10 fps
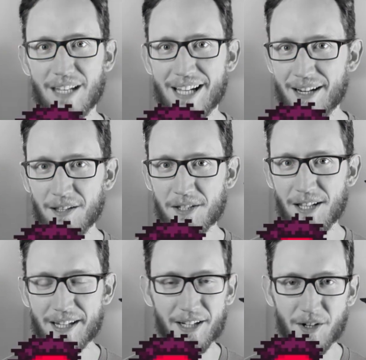He kind of
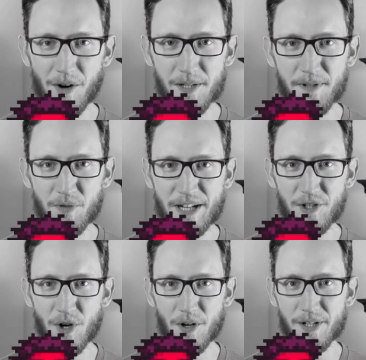looks like a cross
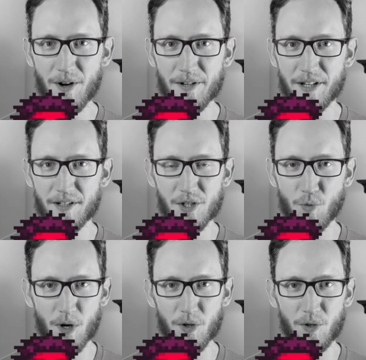between Charizard and
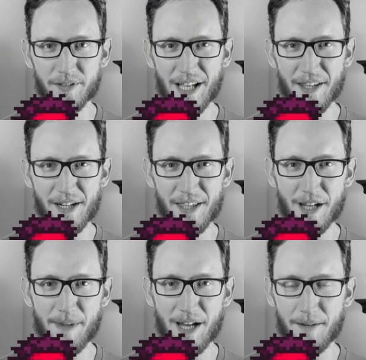Squirtle, now that I
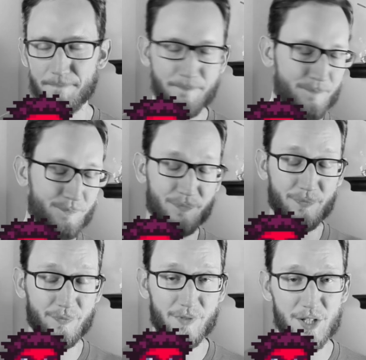think about it.
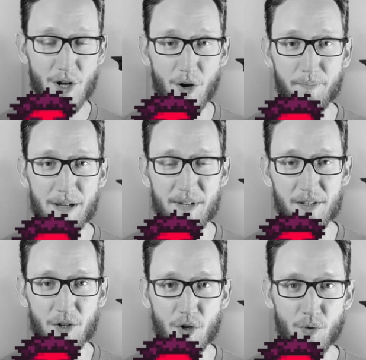So
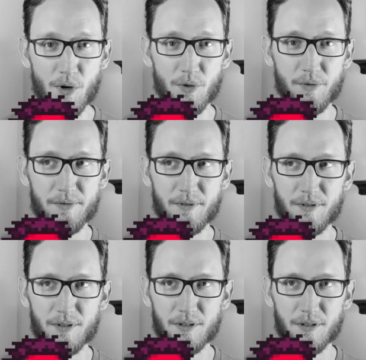maybe
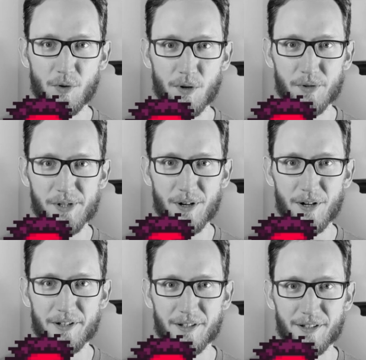Squirtle's
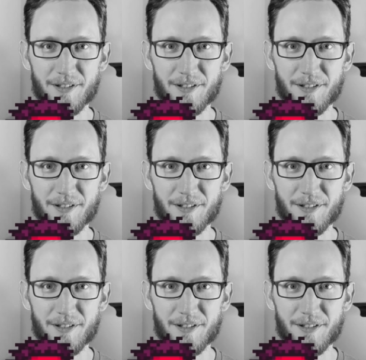Ard.